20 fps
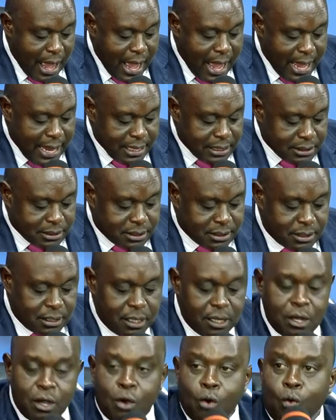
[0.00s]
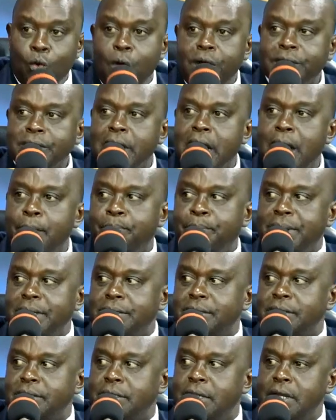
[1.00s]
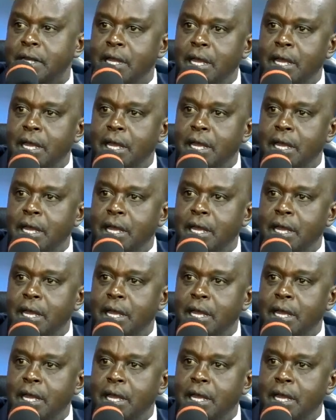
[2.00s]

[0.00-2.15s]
And what happens?